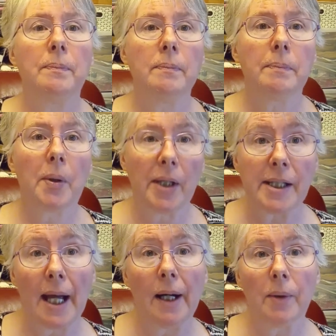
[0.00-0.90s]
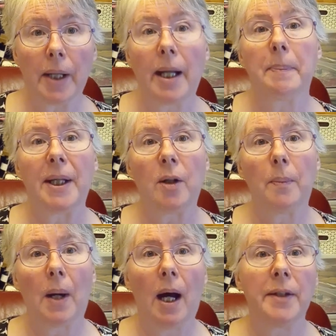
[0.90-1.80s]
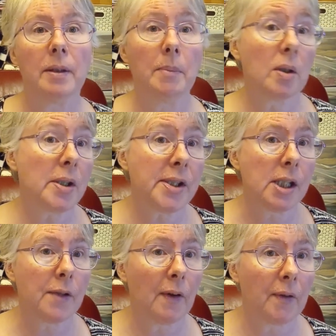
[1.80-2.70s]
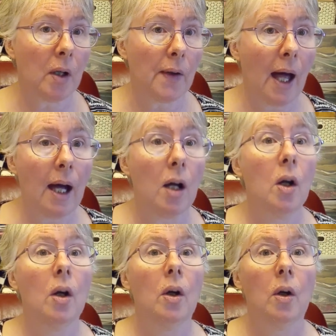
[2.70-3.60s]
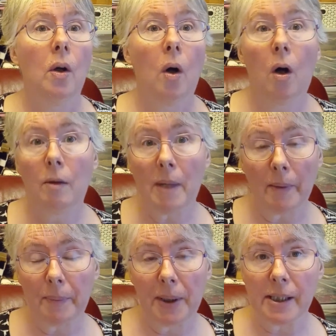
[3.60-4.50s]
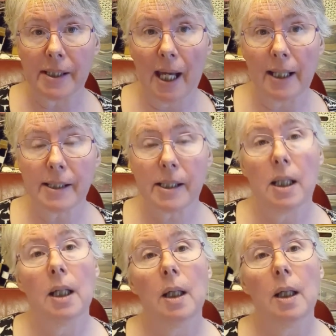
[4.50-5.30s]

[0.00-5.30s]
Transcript: put it down and I pick up either model stitch if I've got that, or Maui Princess.